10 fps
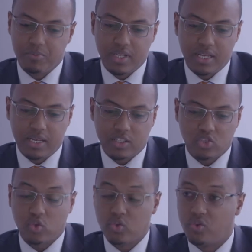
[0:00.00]
been a
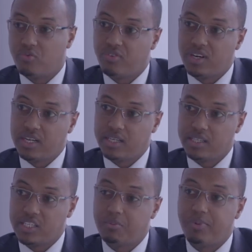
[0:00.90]
source of uh,
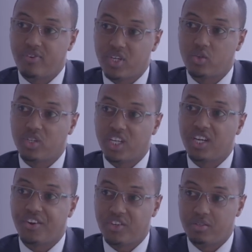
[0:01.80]
inspiration and
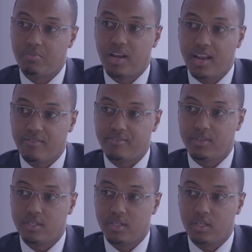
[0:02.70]
courage in my life.
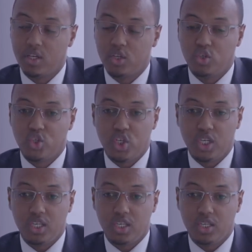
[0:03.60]

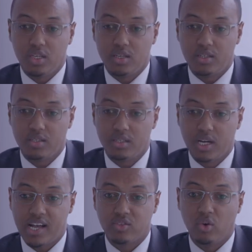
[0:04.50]
She
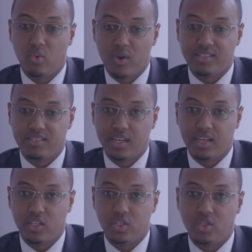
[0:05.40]
has always
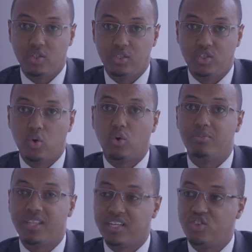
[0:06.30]
uh, told
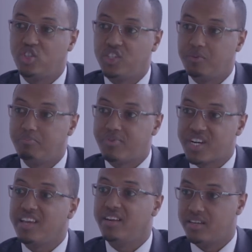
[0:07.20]
me that she's
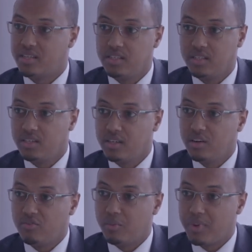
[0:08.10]
prayed
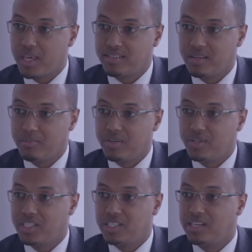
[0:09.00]
for me. I
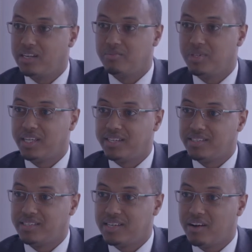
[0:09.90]
mean, she tells me that
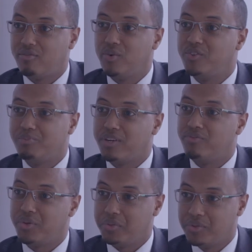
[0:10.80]
I've always prayed
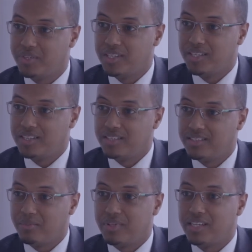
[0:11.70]
for you. It's
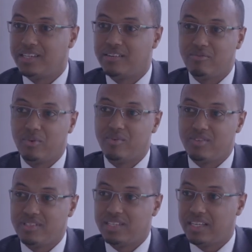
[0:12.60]
something that I've
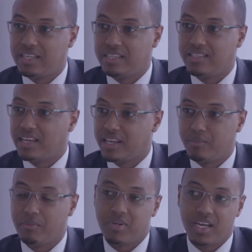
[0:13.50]
always uh, taken
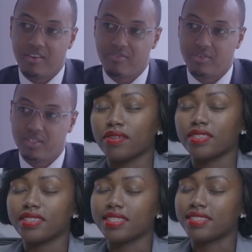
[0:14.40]
up in my life.
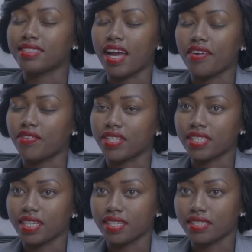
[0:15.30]
She's
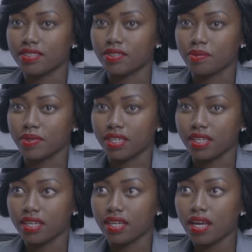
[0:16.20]
everything to me.
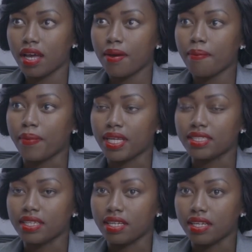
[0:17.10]

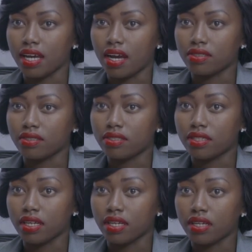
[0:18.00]
Basically, I'd
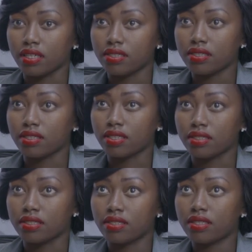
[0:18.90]
say
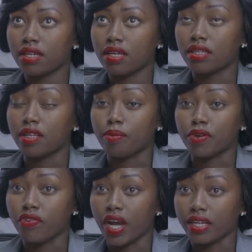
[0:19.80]
she's the
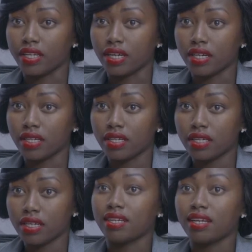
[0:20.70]
provider,
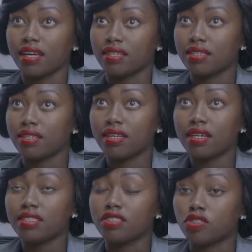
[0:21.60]
and
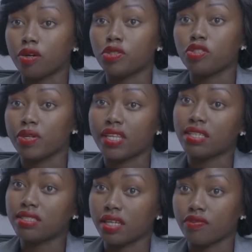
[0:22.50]
she taught me to be
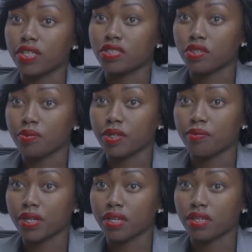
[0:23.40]
that selfless human
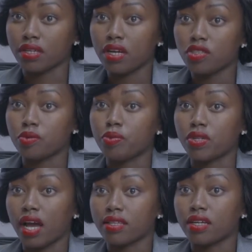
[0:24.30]
being, to
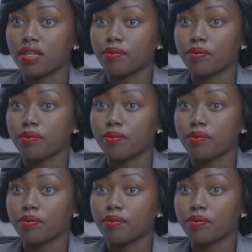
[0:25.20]
put other